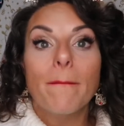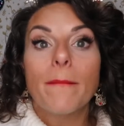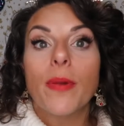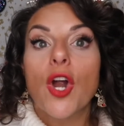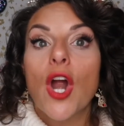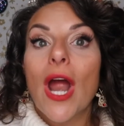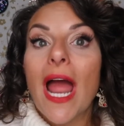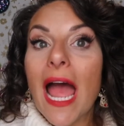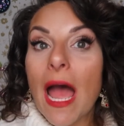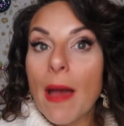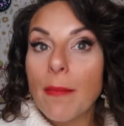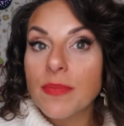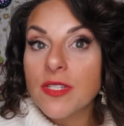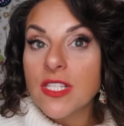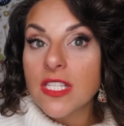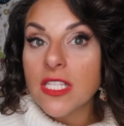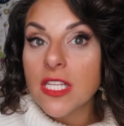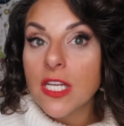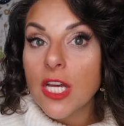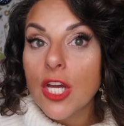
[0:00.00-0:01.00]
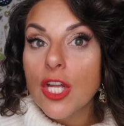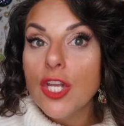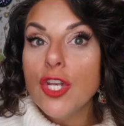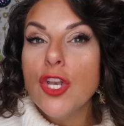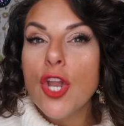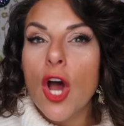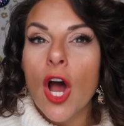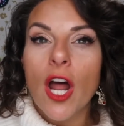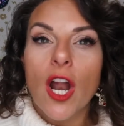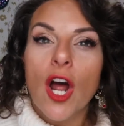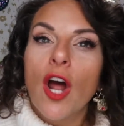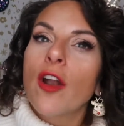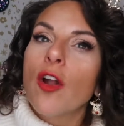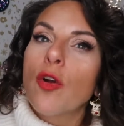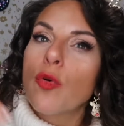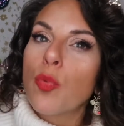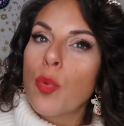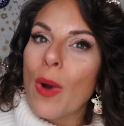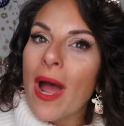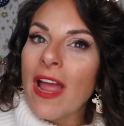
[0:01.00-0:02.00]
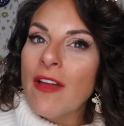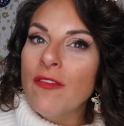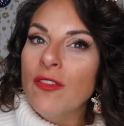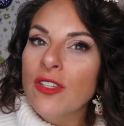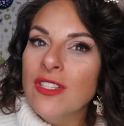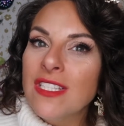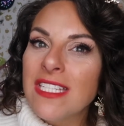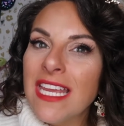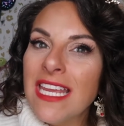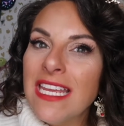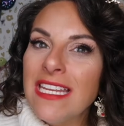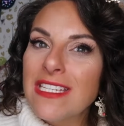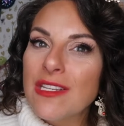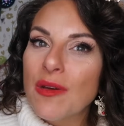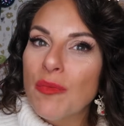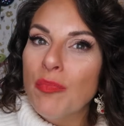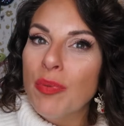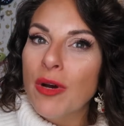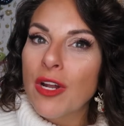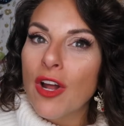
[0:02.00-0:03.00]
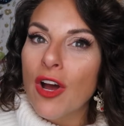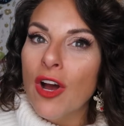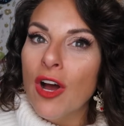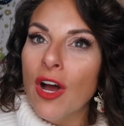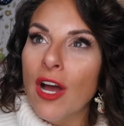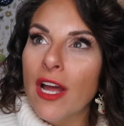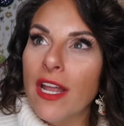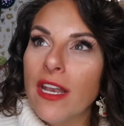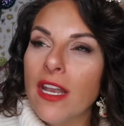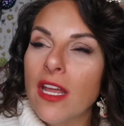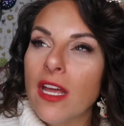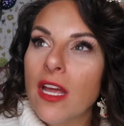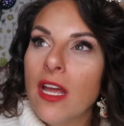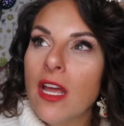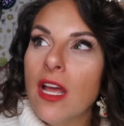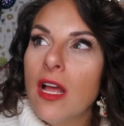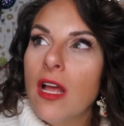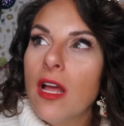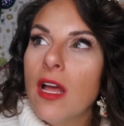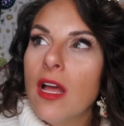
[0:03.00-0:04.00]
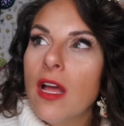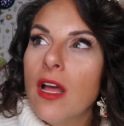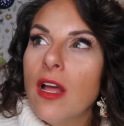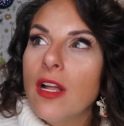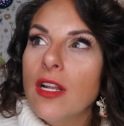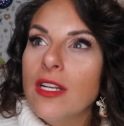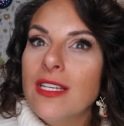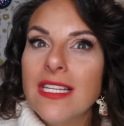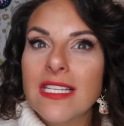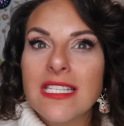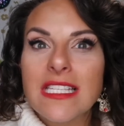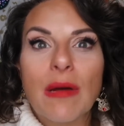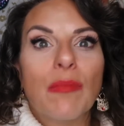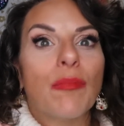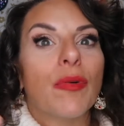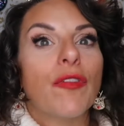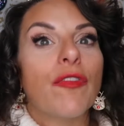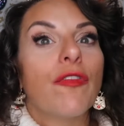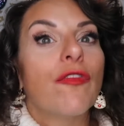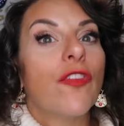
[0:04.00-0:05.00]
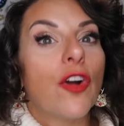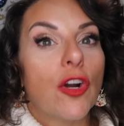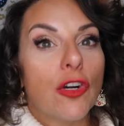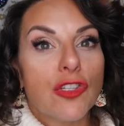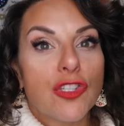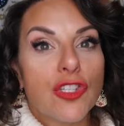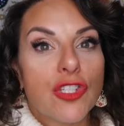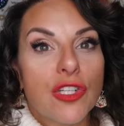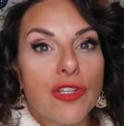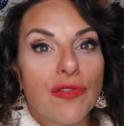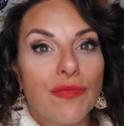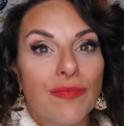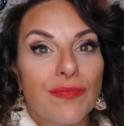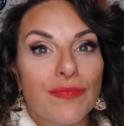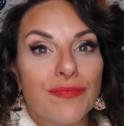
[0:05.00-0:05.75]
perhaps not on arrival date, but on December 1st.